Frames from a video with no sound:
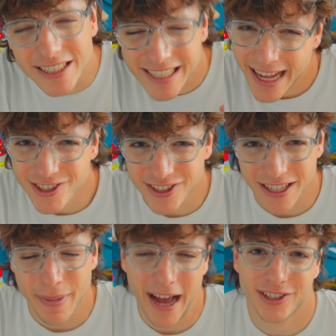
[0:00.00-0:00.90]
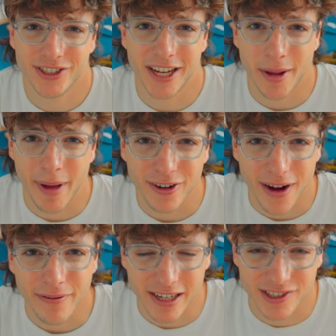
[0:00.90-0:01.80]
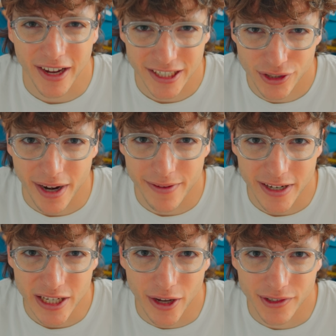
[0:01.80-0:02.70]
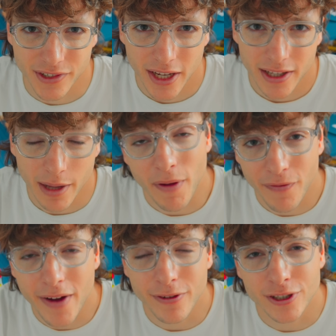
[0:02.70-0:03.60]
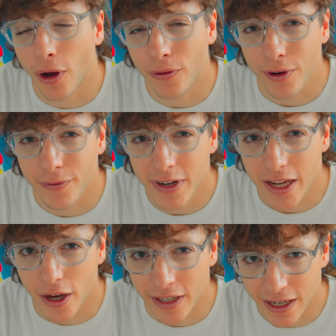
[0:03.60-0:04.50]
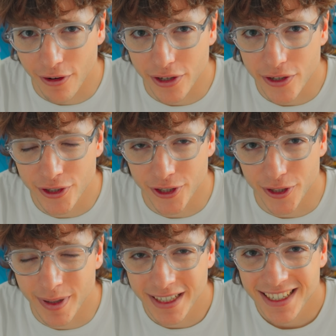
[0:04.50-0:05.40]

intensely passionate about graphic design trend videos. They're my favorite genre of video here on YouTube.